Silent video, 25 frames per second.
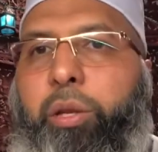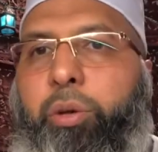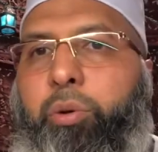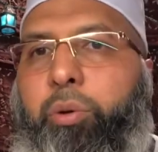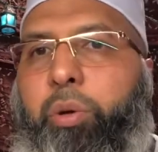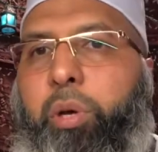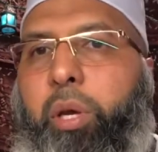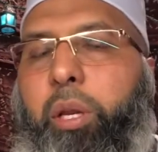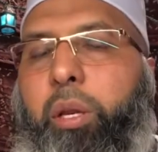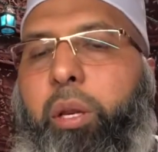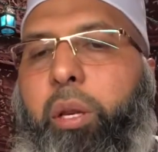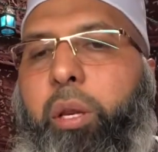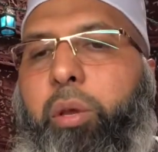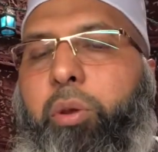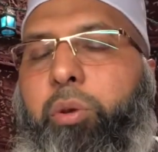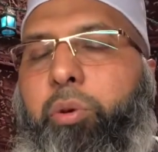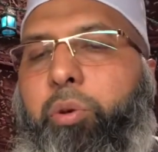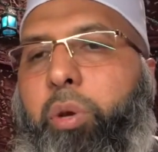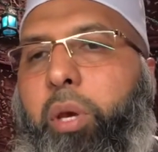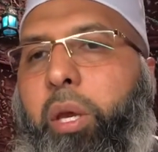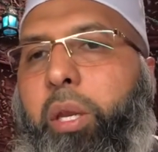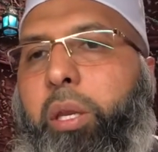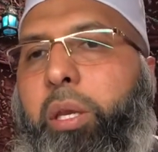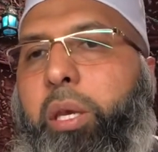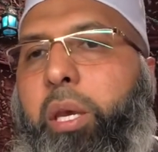You
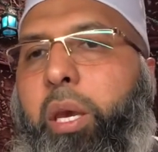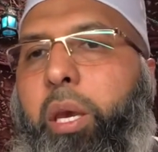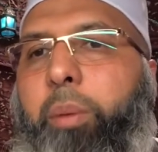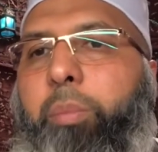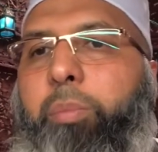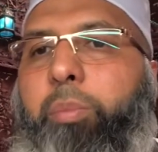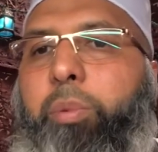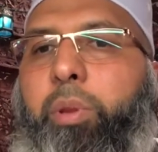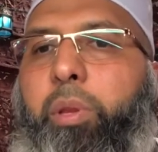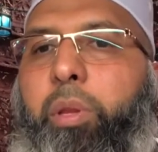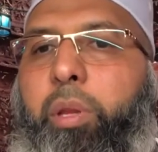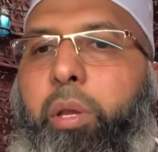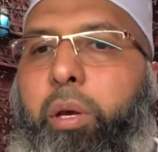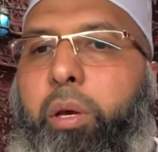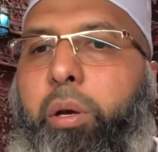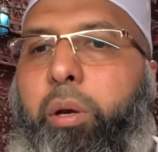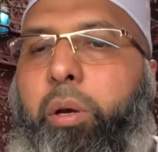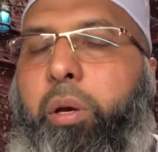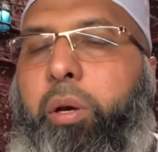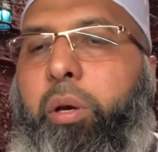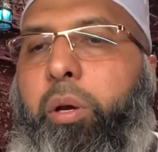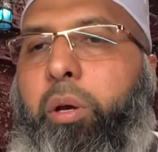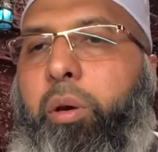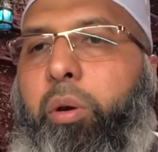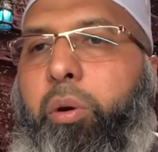can keep
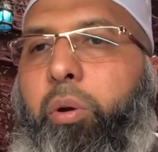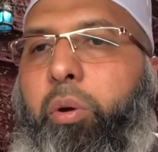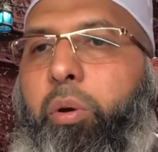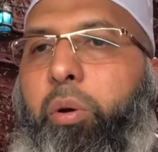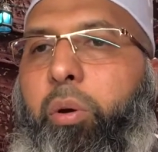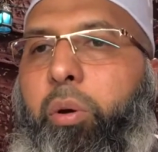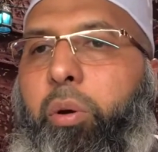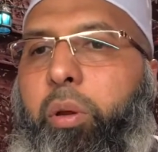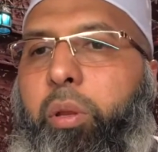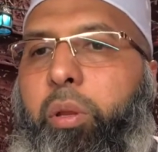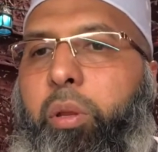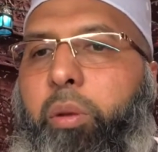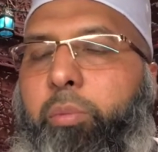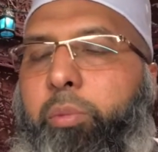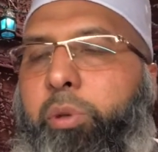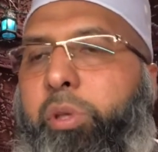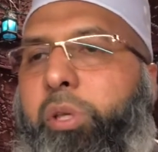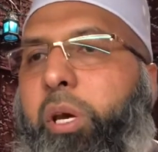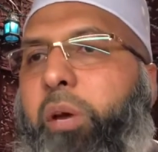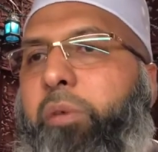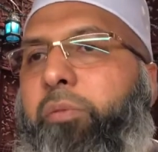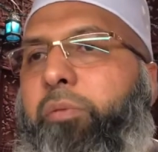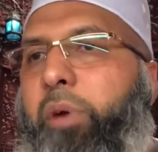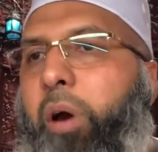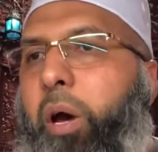the
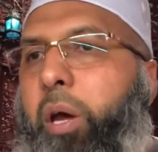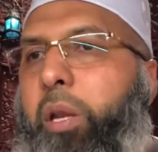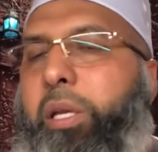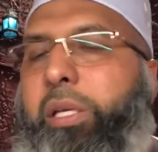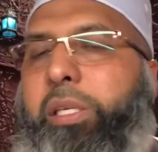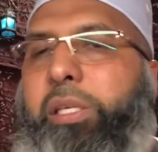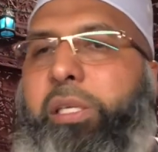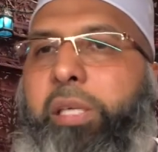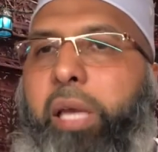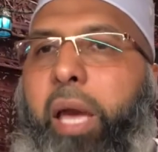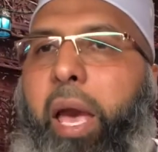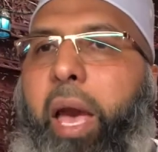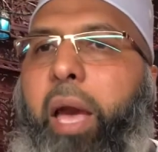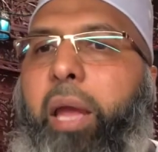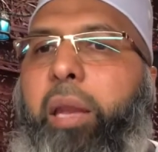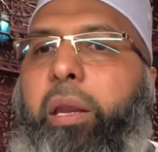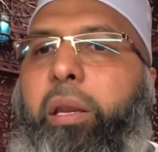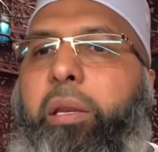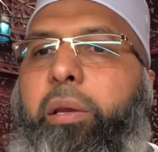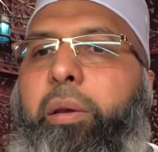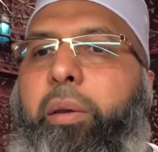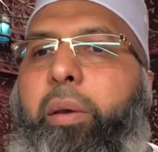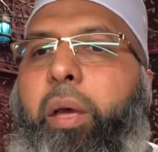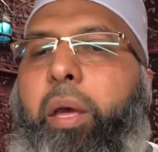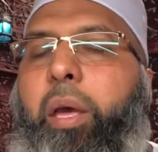Mus'haf on a
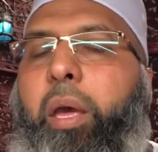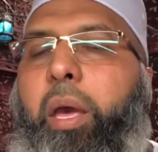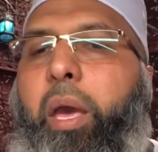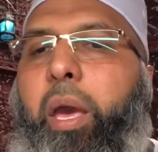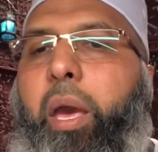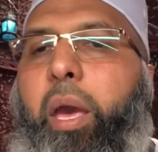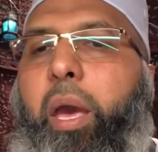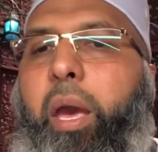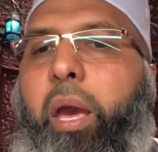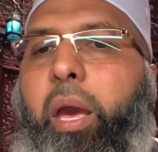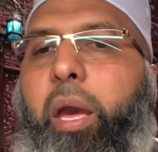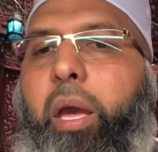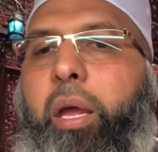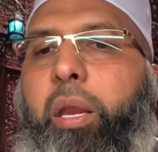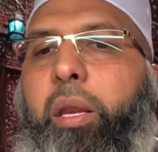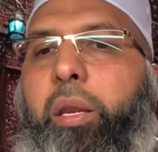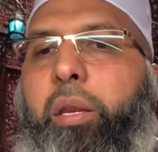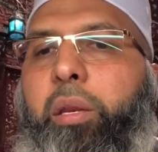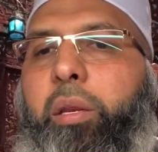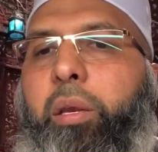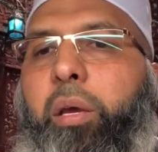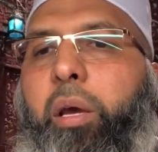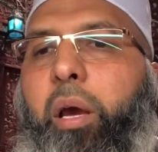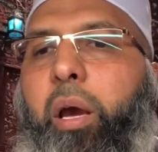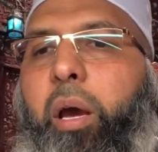stand,
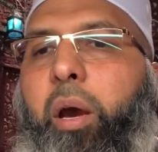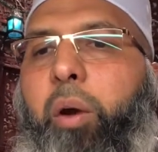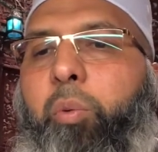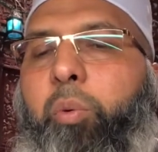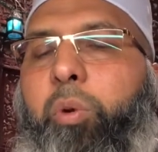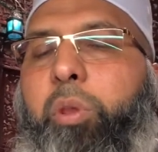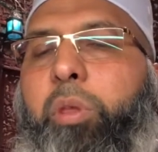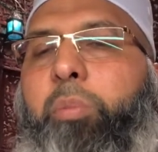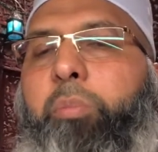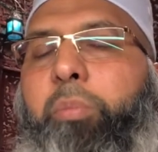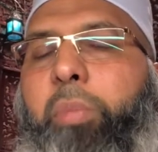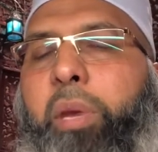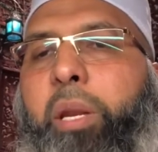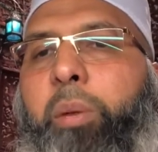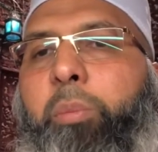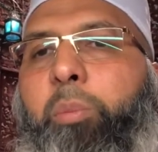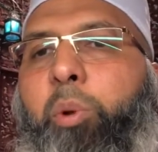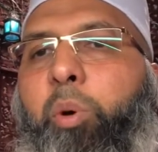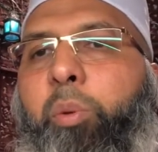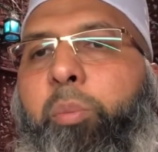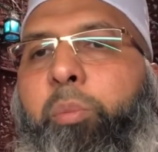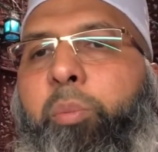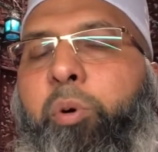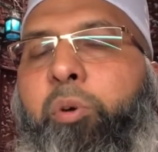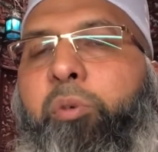and with
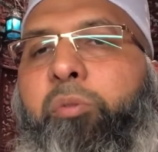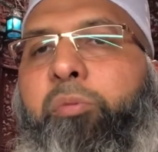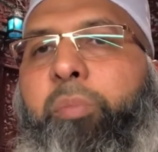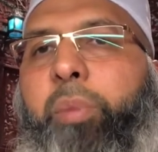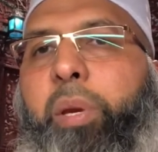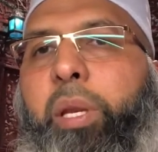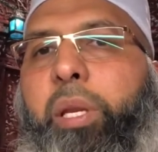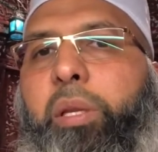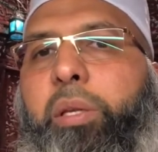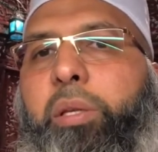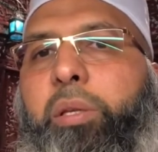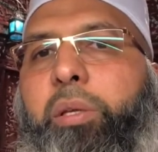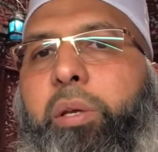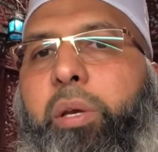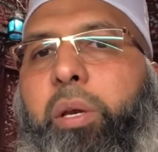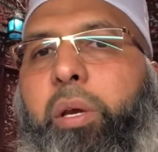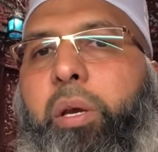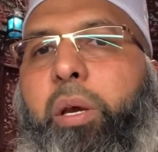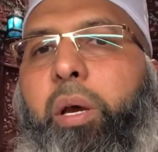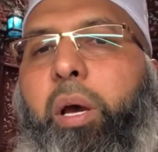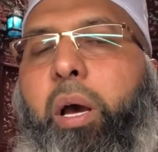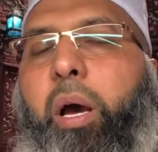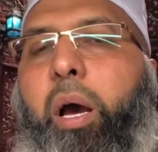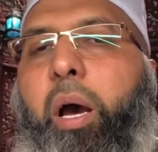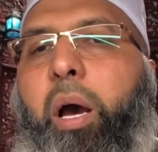minimal movement,
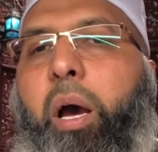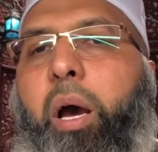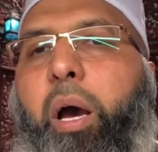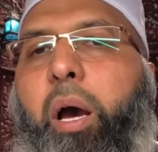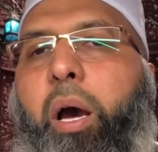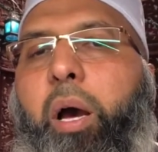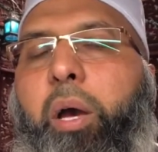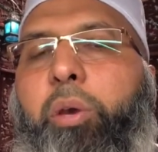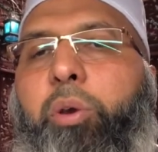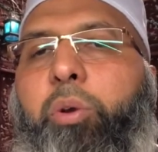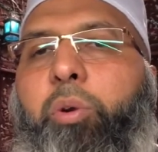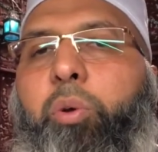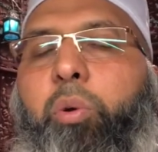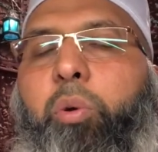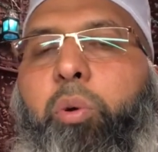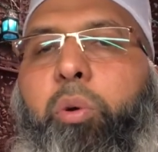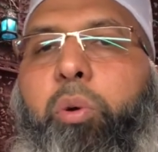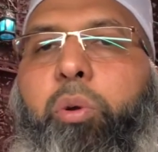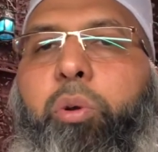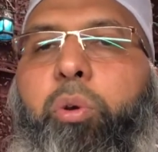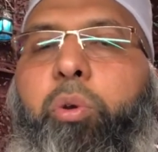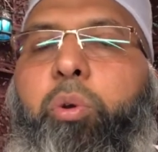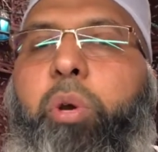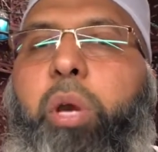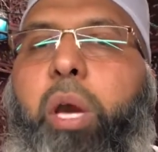
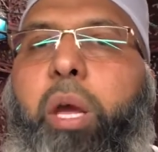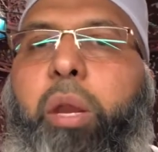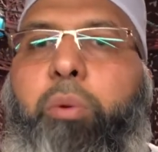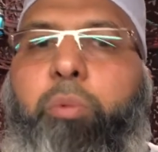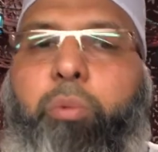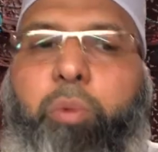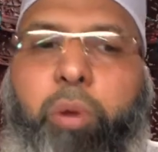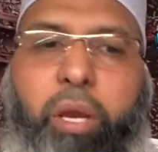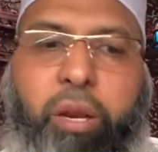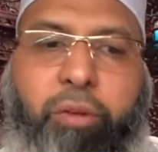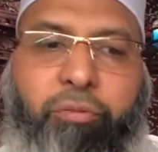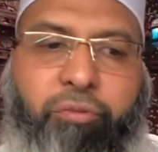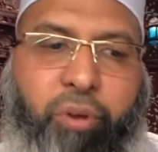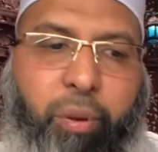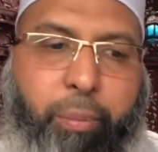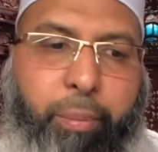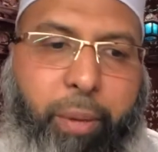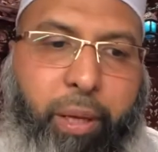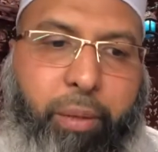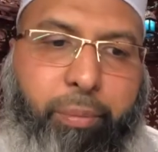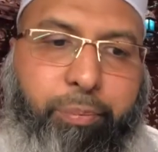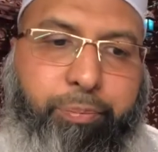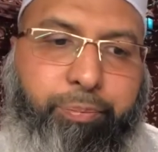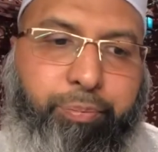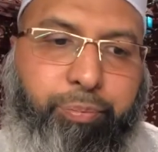you can read from
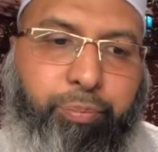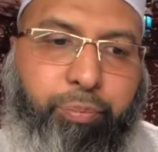it.